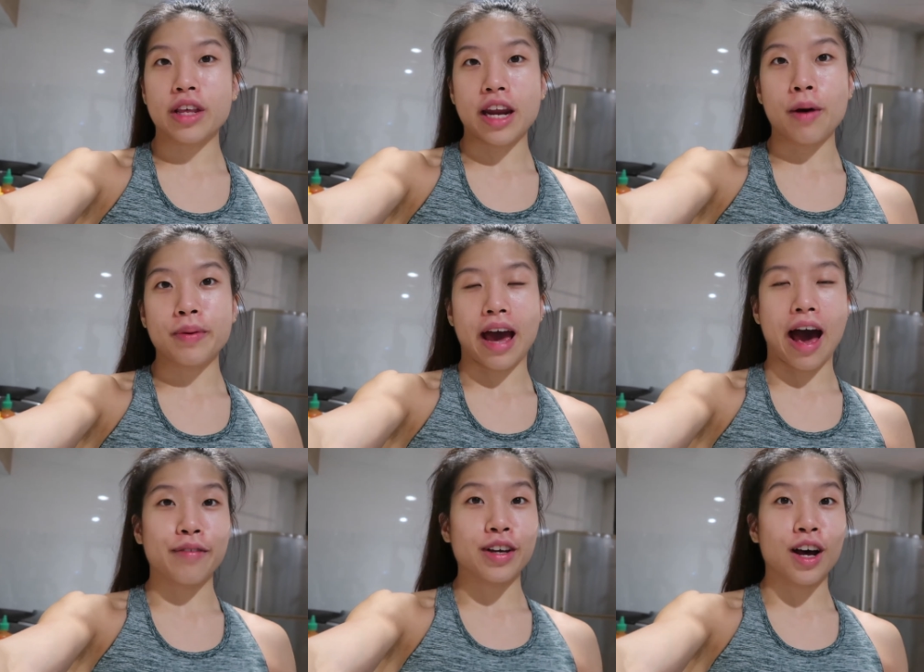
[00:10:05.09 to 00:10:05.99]
that I'll be
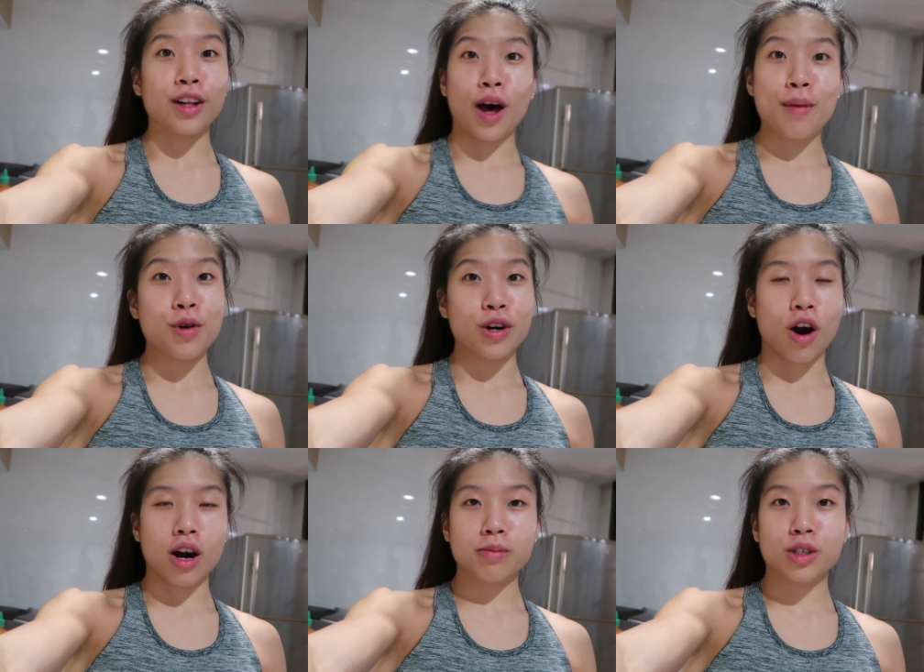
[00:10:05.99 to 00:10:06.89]
having a lot more
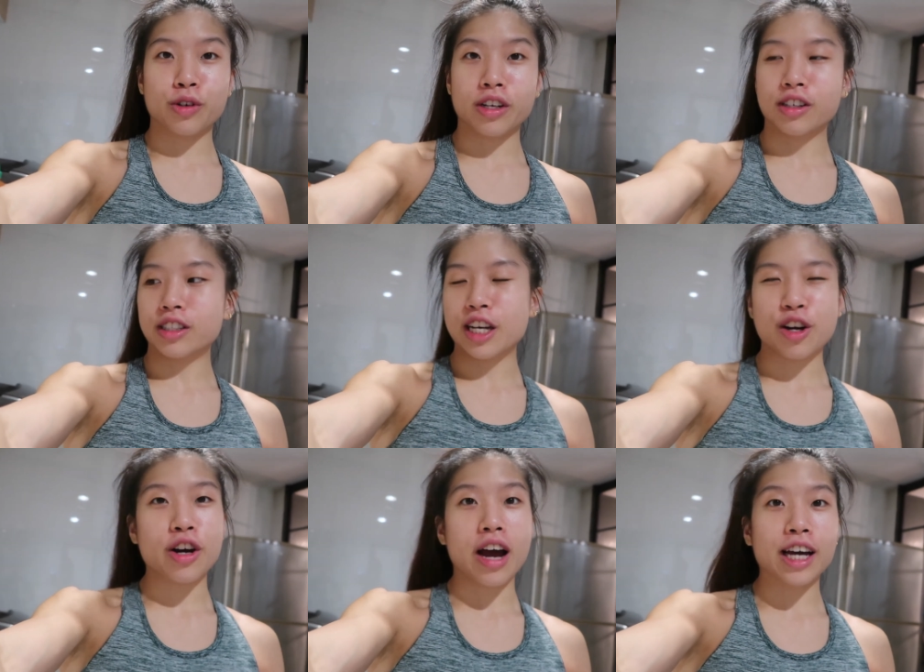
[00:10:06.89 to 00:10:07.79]
carbs during dinner,